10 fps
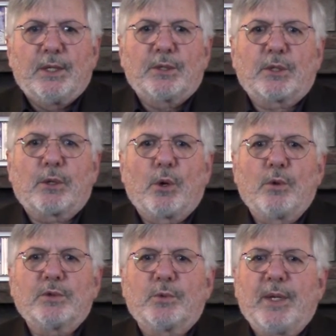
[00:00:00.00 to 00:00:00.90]
The
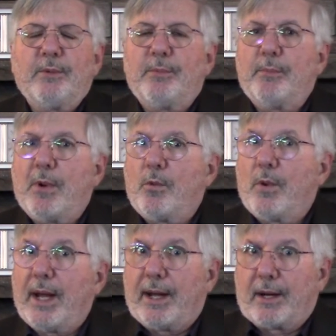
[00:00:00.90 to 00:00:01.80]
clothes we
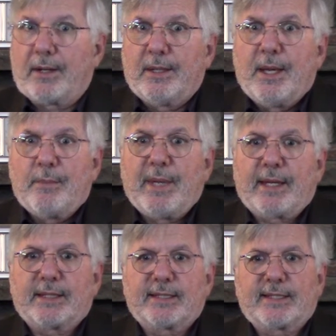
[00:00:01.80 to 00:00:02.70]
wear
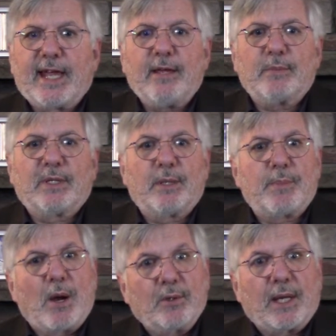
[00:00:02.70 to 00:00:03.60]
make a statement
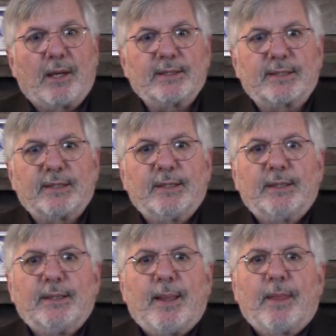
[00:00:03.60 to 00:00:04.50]
about us.
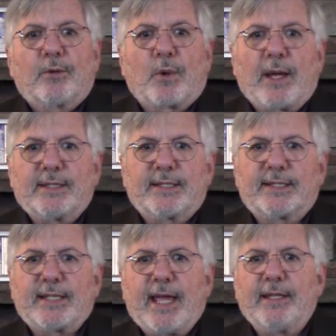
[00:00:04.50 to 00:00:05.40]
Christ
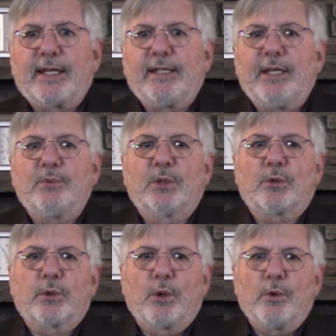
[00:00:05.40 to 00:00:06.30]
is saying that he will
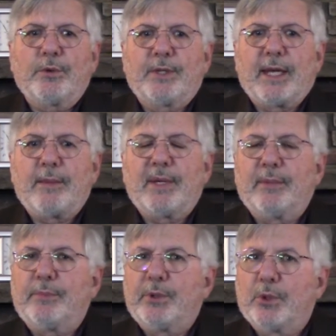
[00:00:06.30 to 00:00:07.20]
clothe them
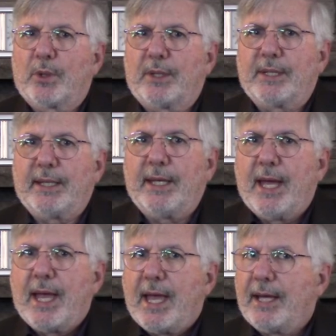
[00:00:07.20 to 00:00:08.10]
in purity
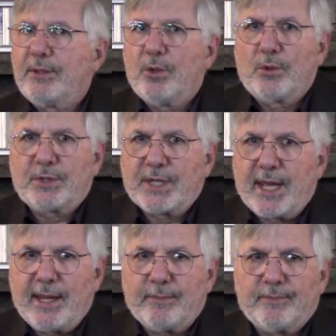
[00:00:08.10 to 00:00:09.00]
and no
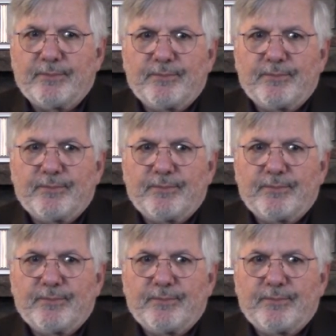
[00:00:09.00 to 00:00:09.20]
shame.